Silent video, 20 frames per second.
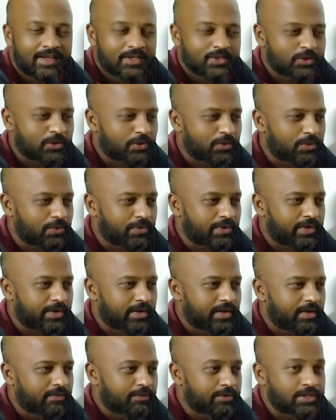So,
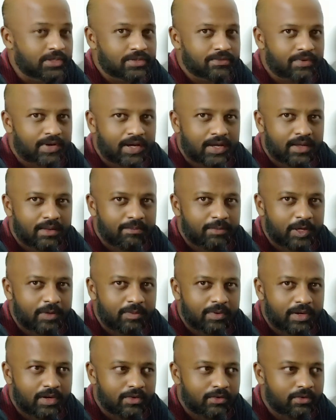which is why
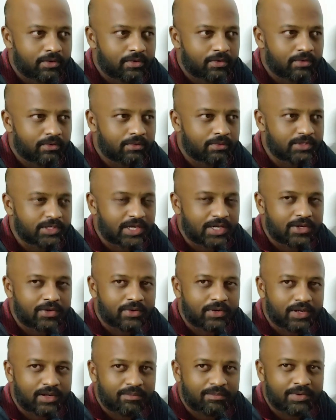people are going to check
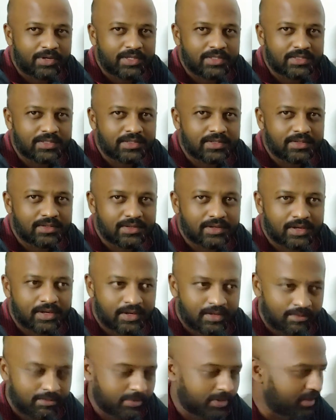your
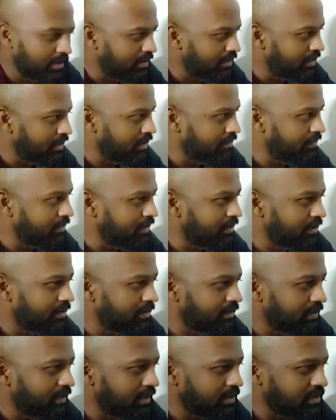temperature, particularly
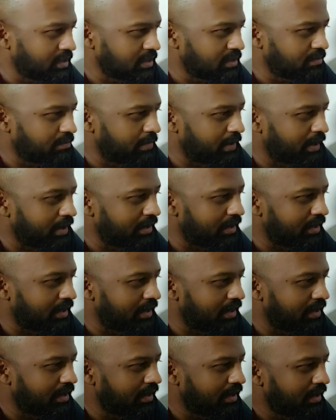when they suspect
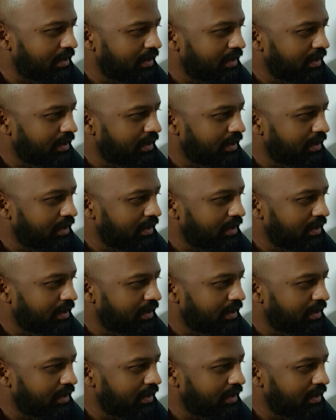that